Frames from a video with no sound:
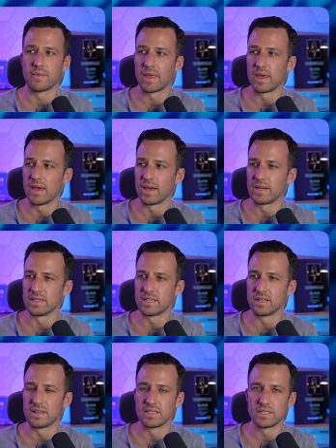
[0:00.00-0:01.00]
And
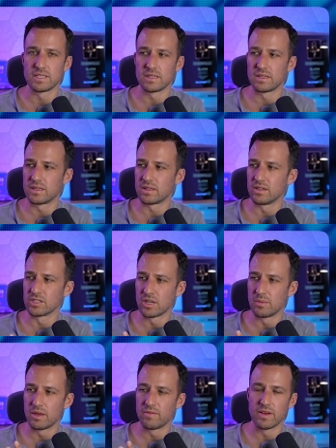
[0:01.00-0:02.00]
there's going
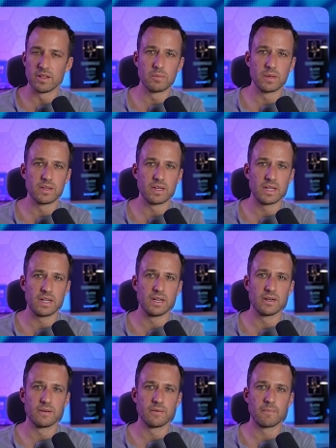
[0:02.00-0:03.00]
to be availability
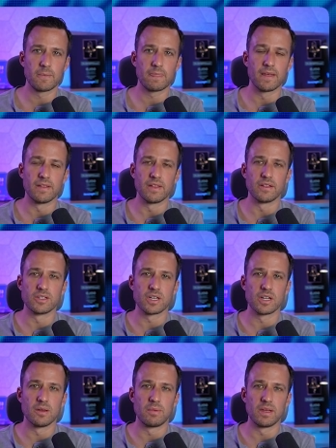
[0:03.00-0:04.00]
here, and then there's
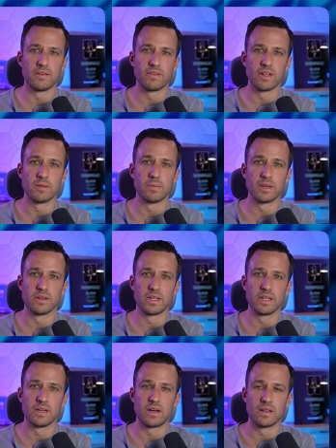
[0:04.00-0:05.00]
going to be
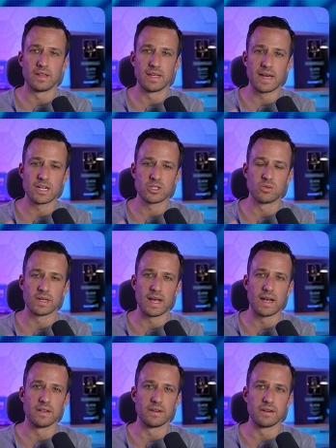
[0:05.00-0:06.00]
availability on the actual
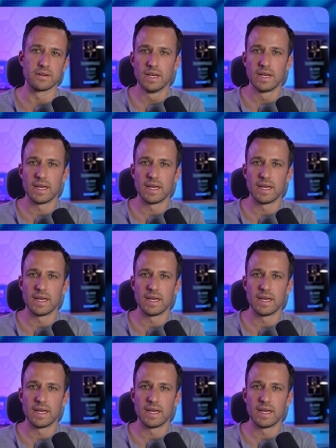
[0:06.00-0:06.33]
calendar.